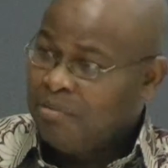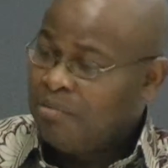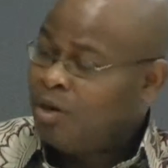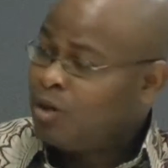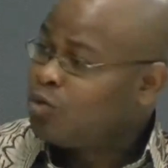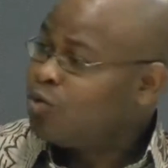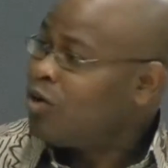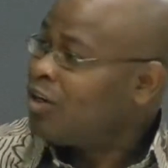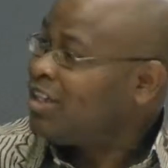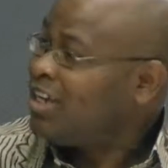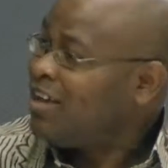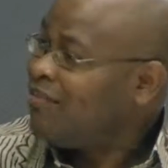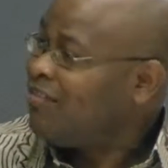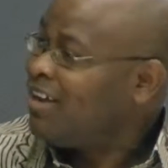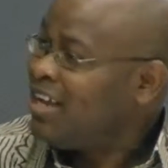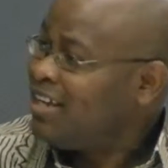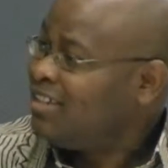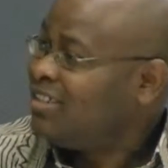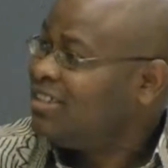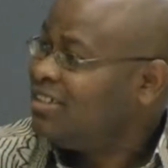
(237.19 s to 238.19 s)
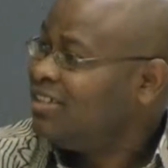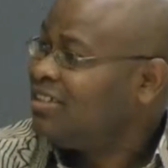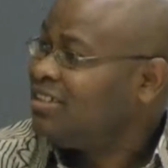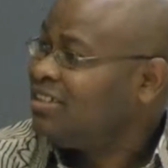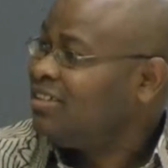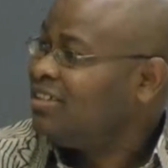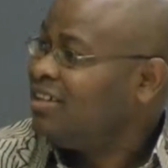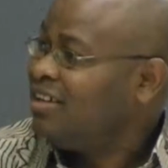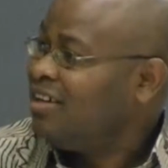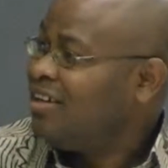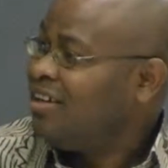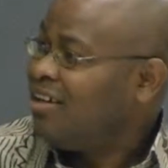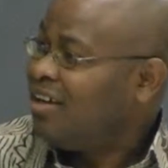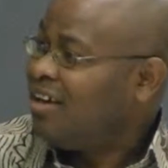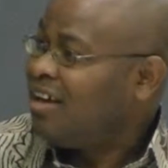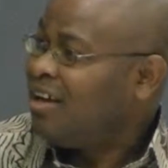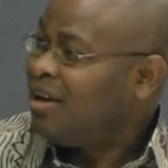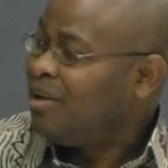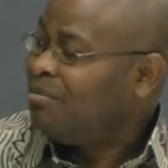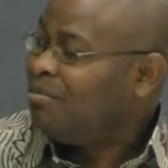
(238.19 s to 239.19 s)
But whatever it is,
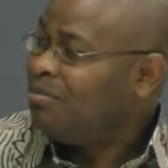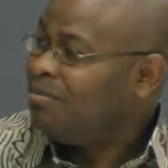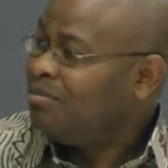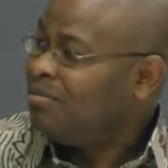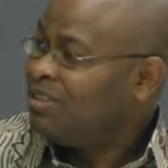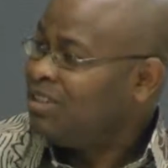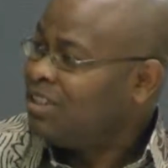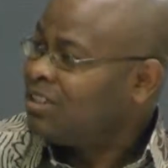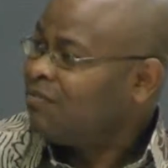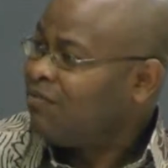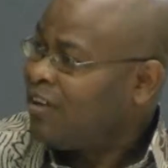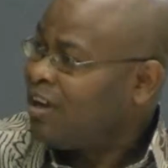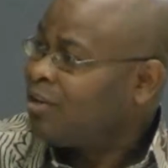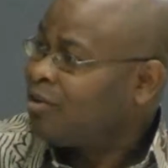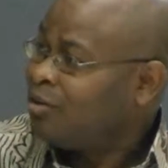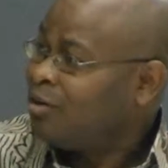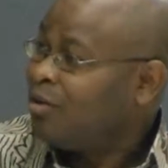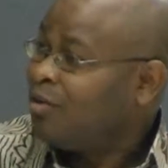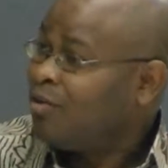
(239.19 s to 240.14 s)
this factor